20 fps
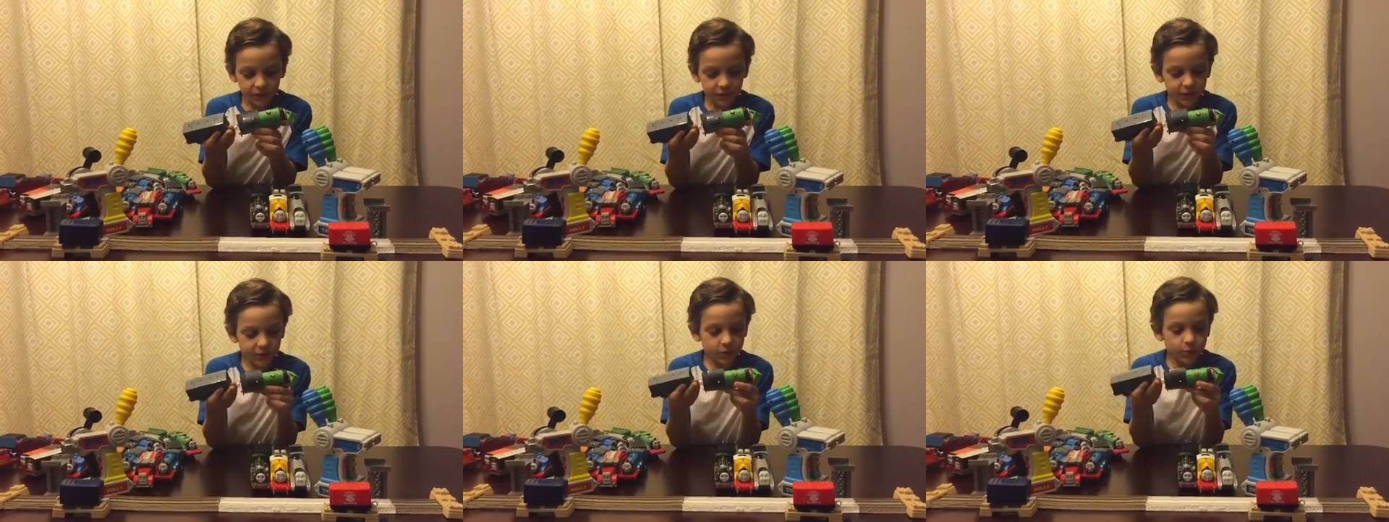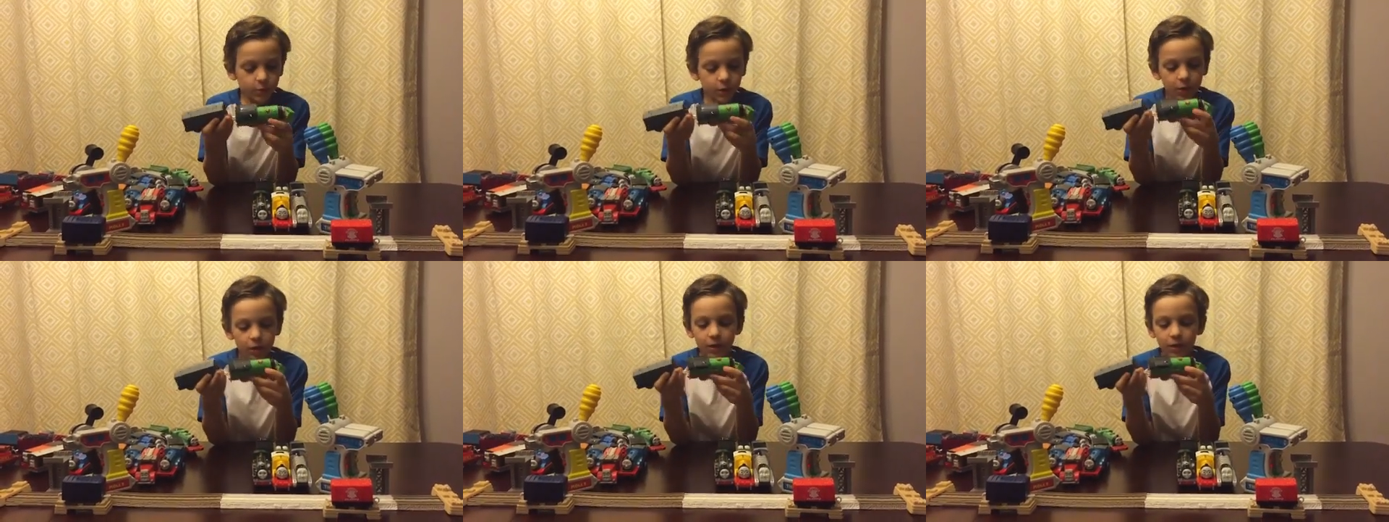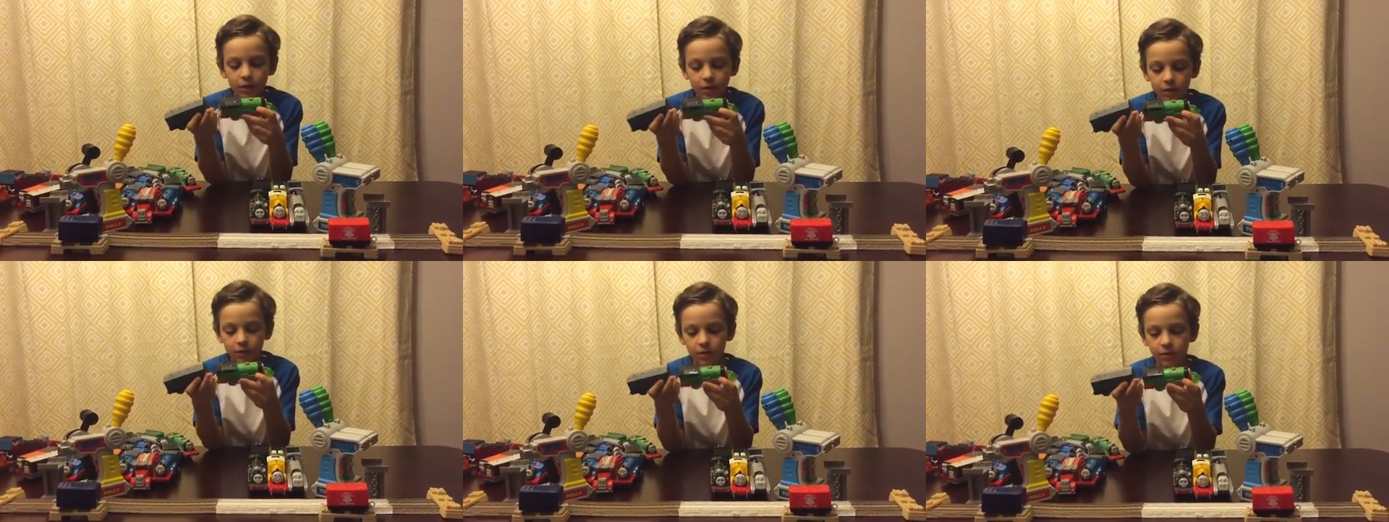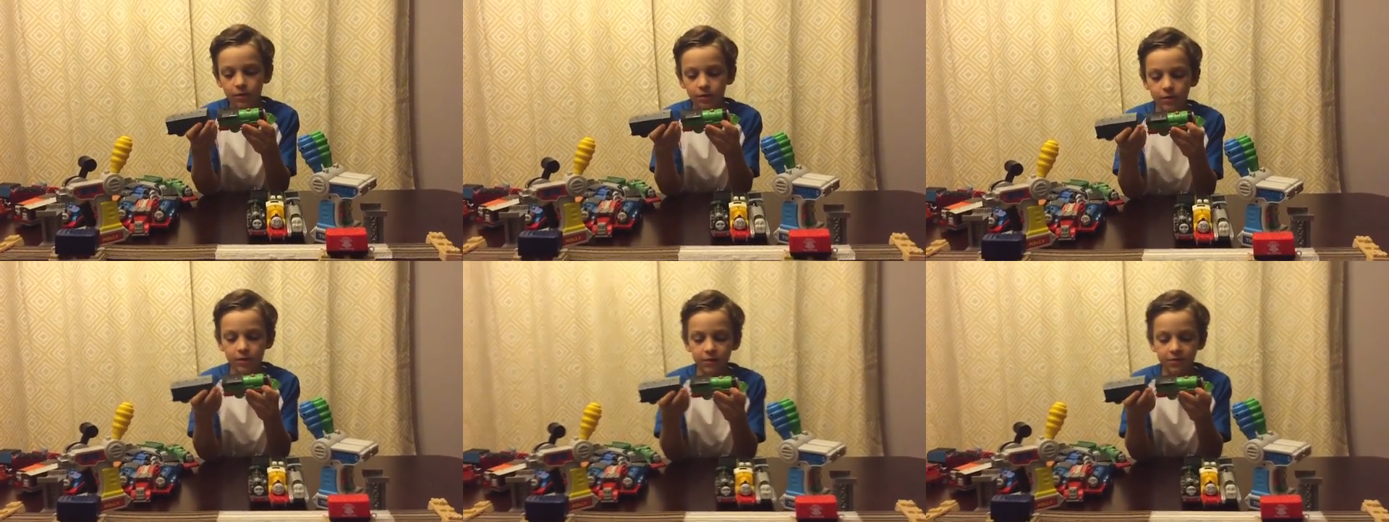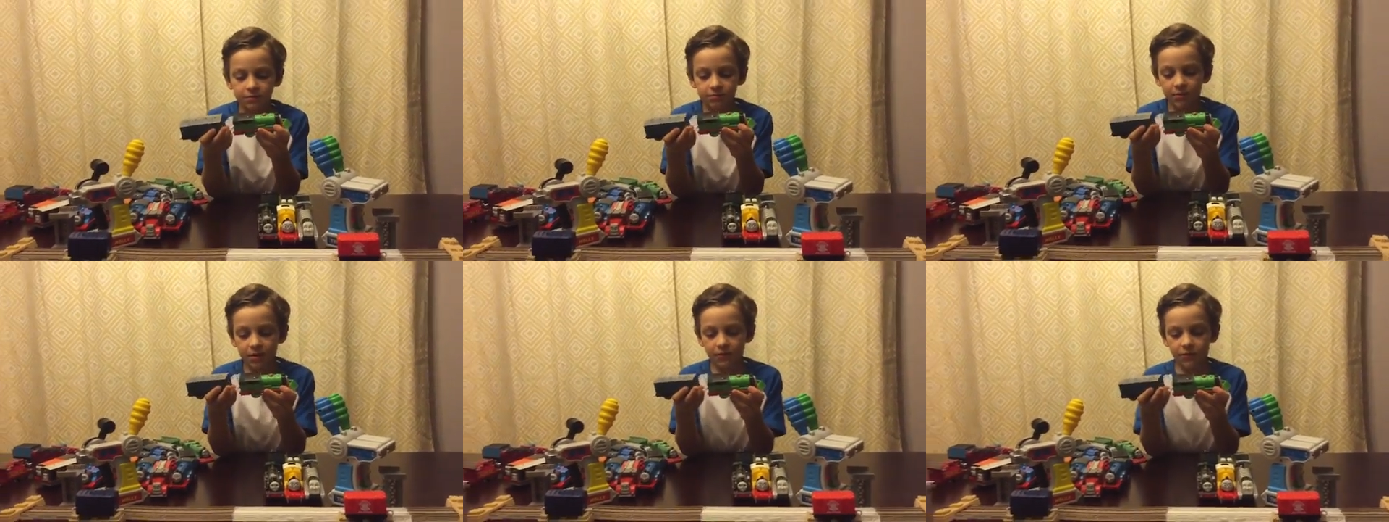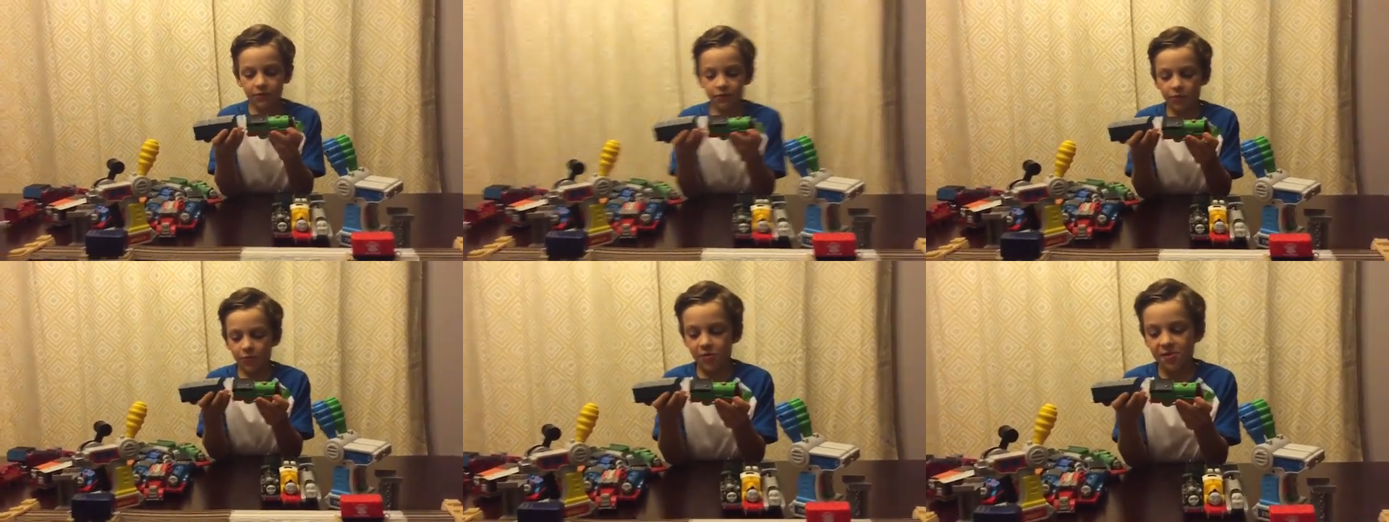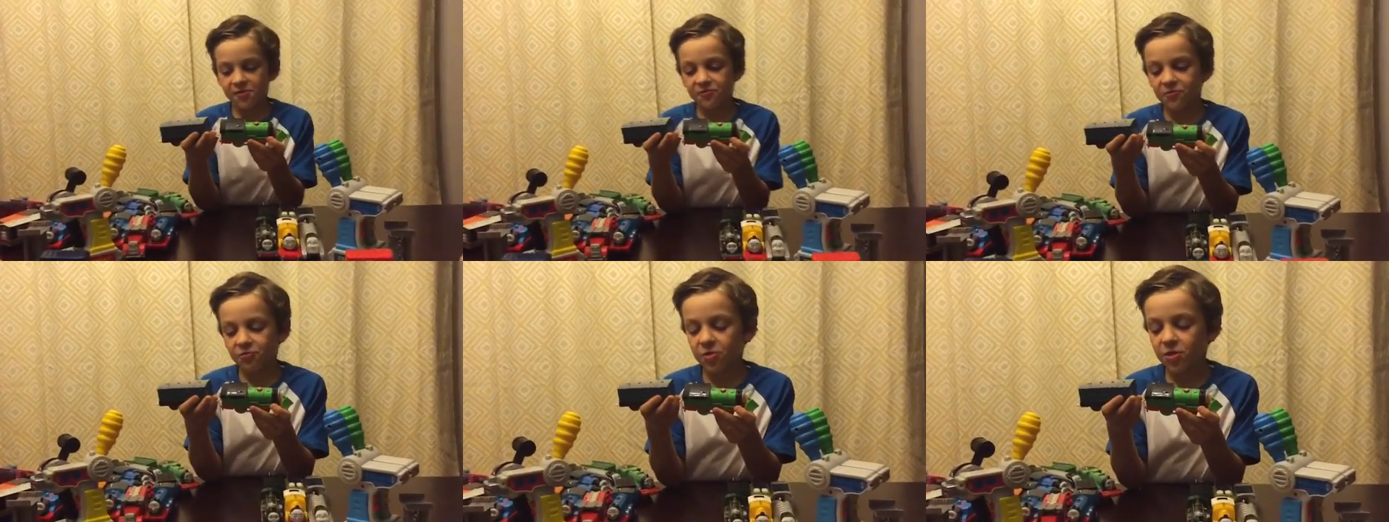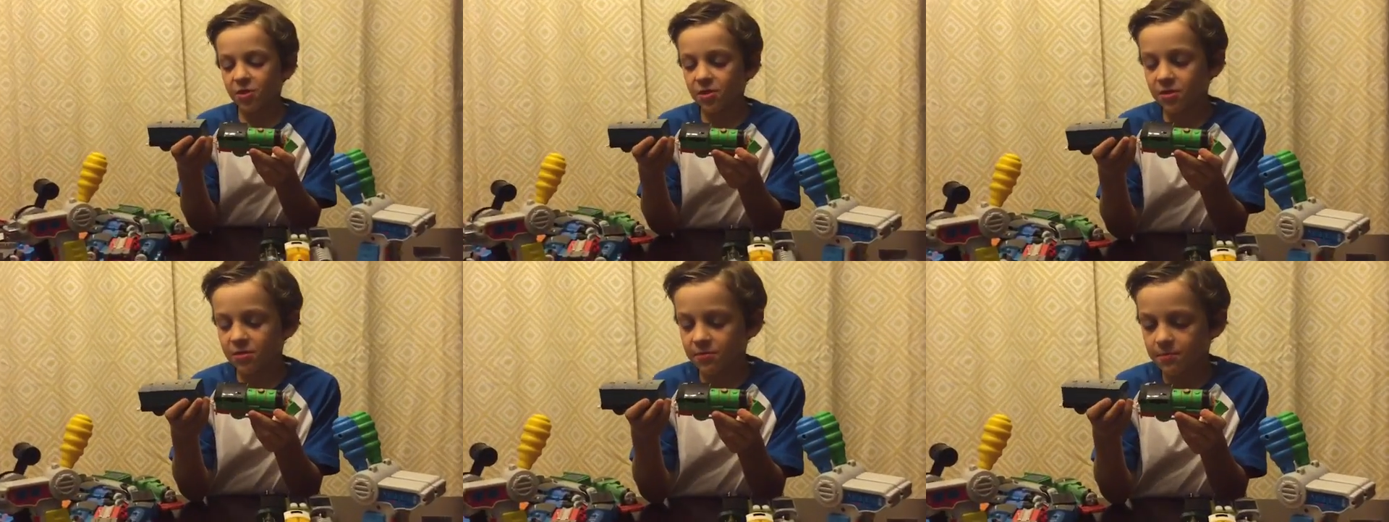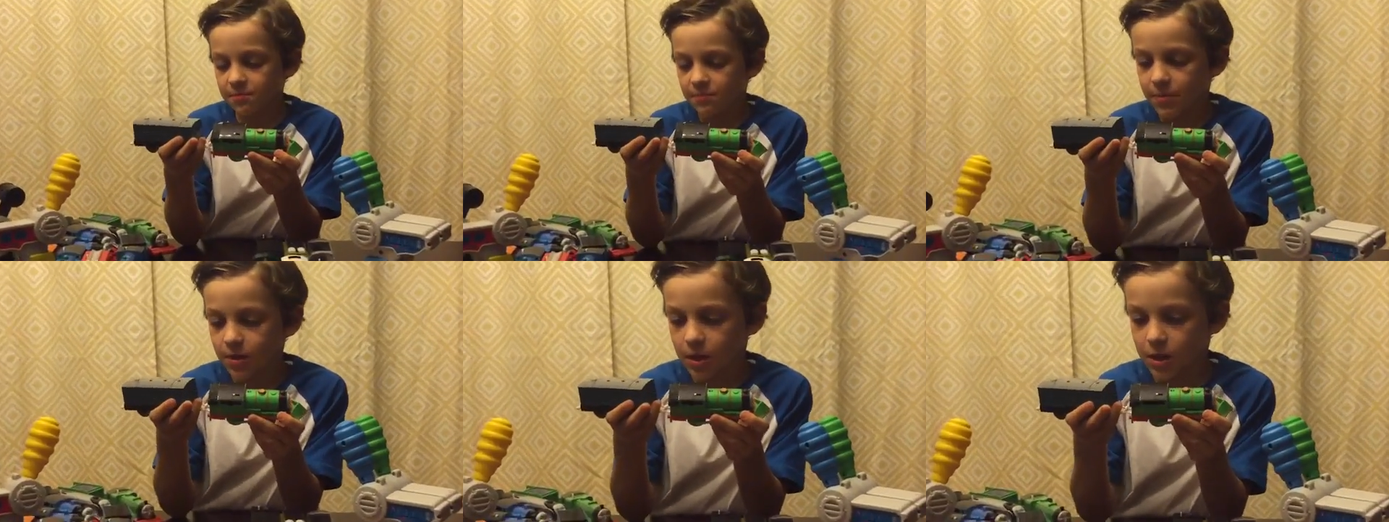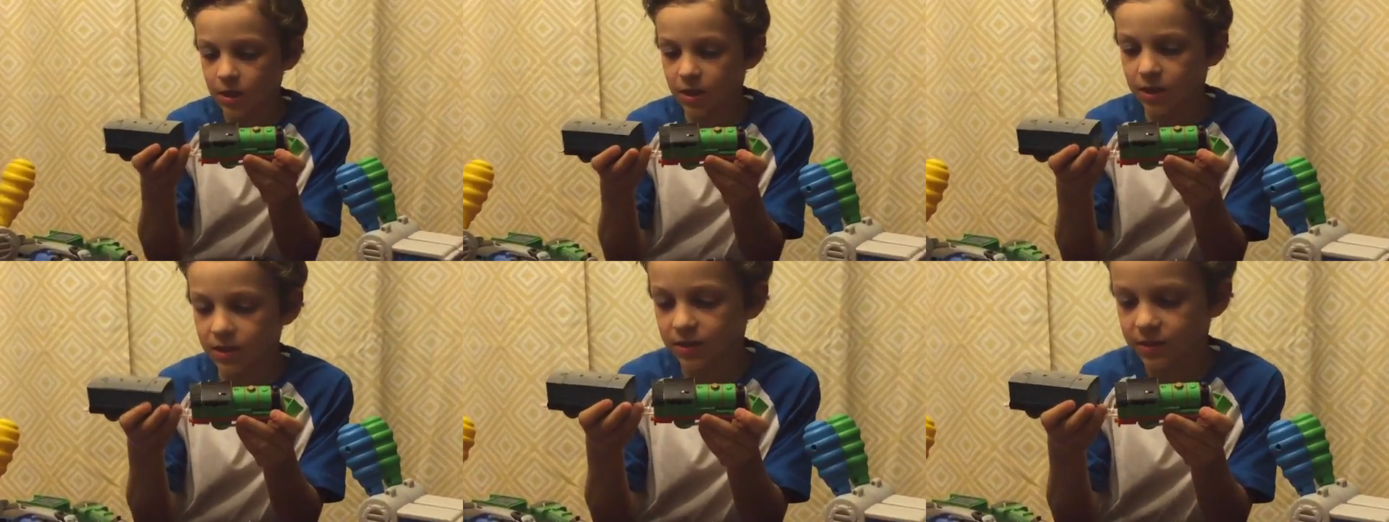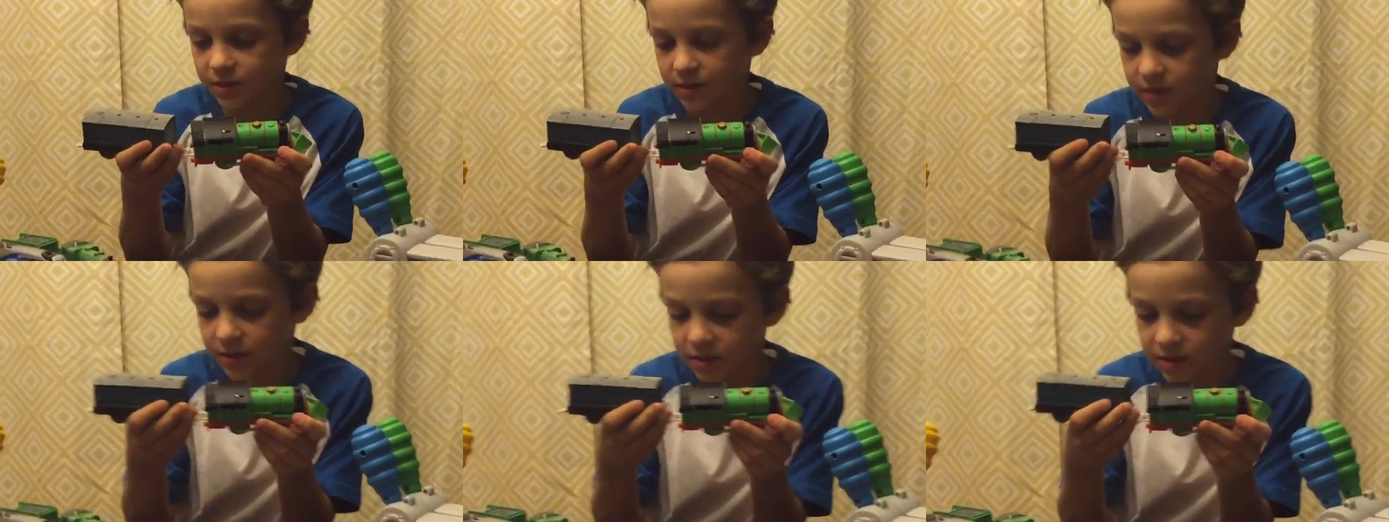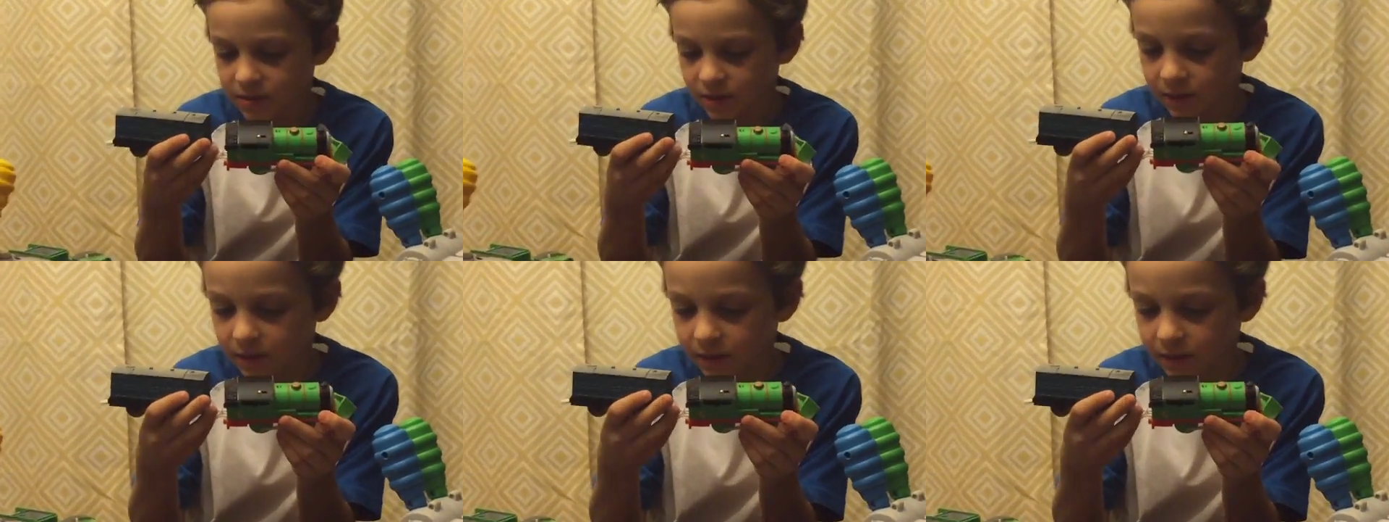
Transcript: this one is my favorite because he